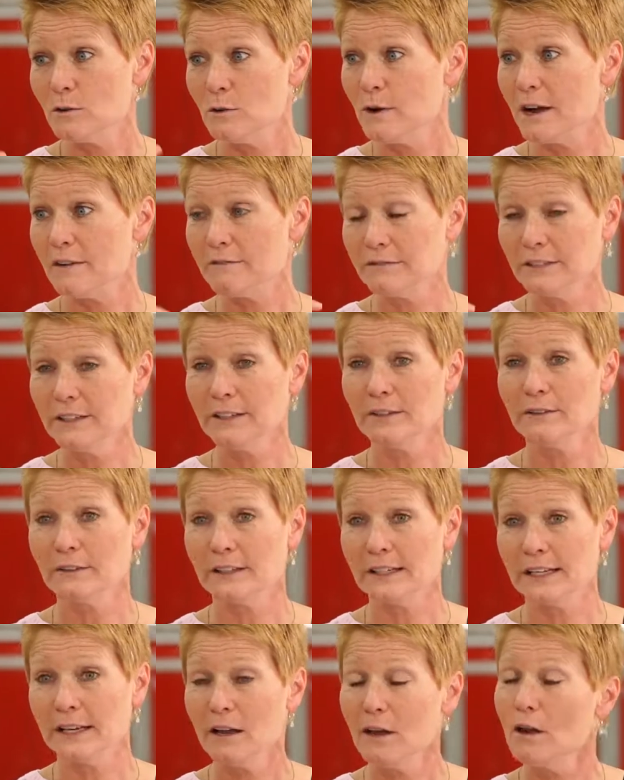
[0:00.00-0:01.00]
who have
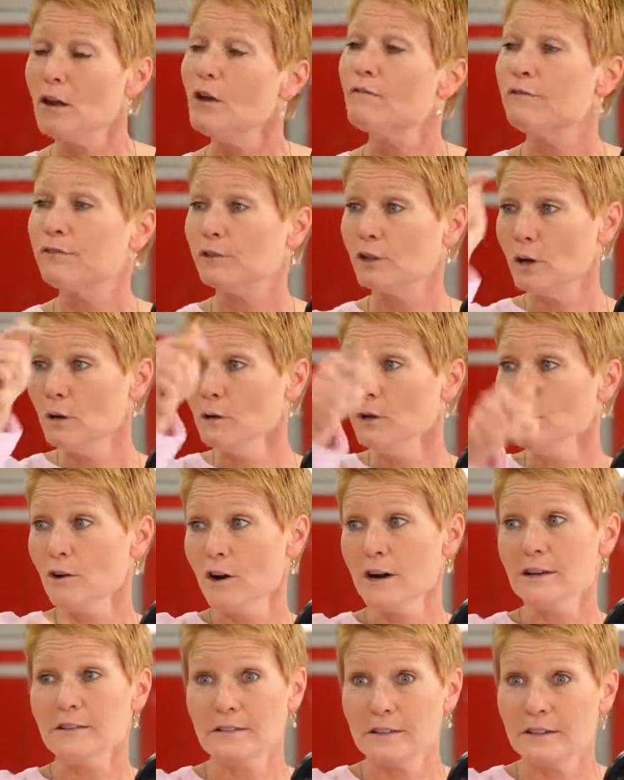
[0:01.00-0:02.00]
literally flown
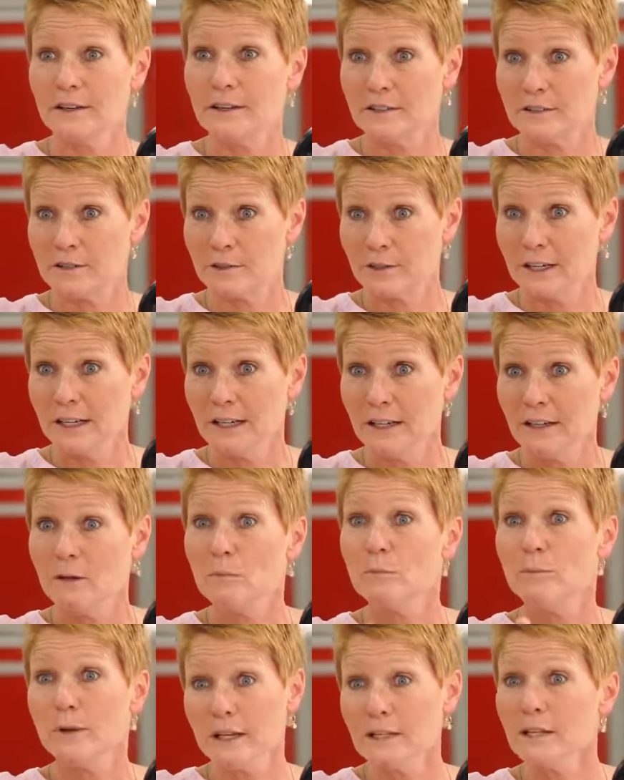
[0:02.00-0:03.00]
across the country,
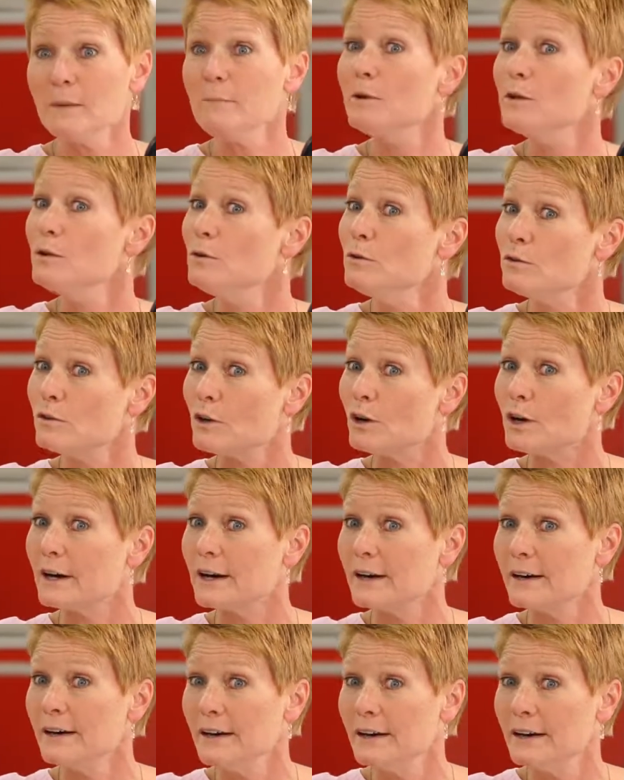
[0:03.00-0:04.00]
picked up a used
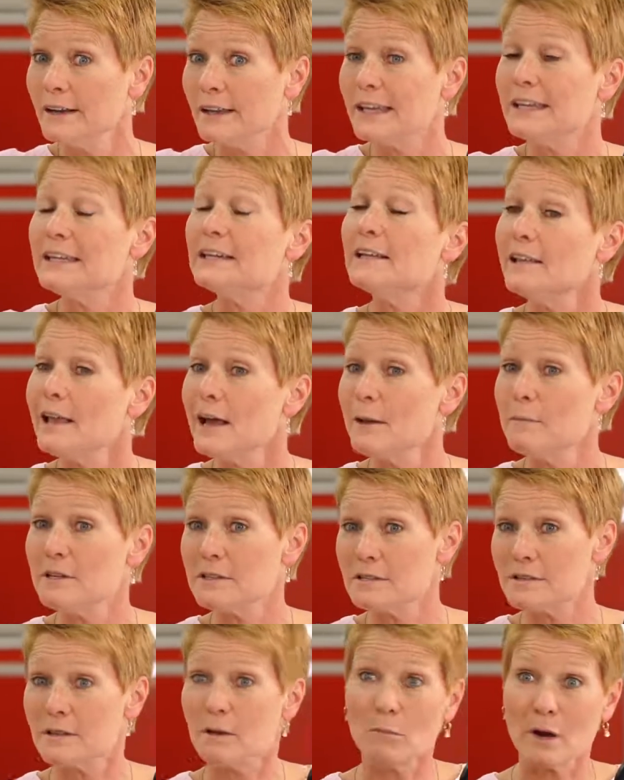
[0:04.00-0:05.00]
car in
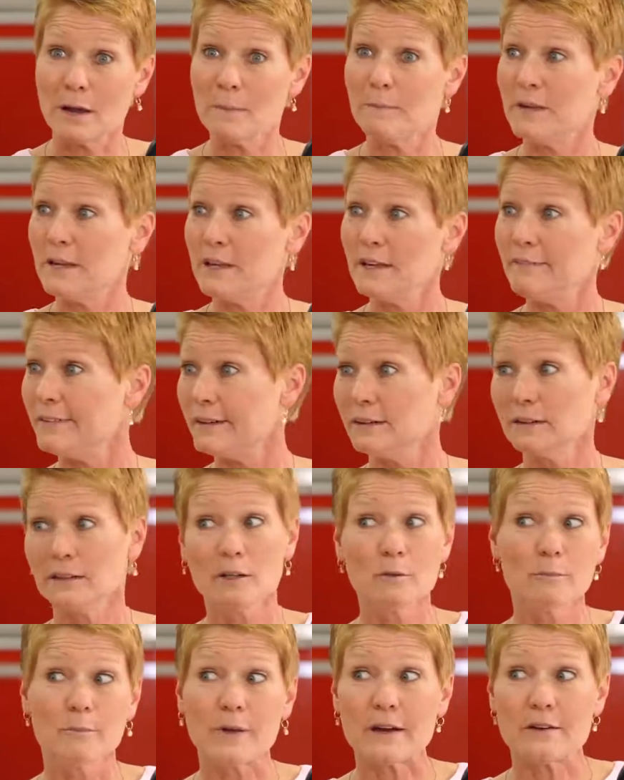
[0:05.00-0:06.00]
climates that might be even a
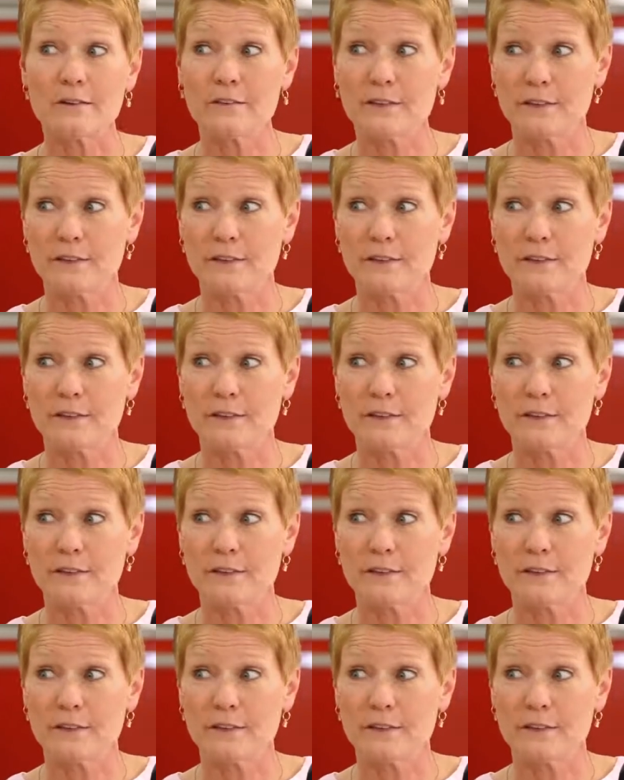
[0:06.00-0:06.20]
little better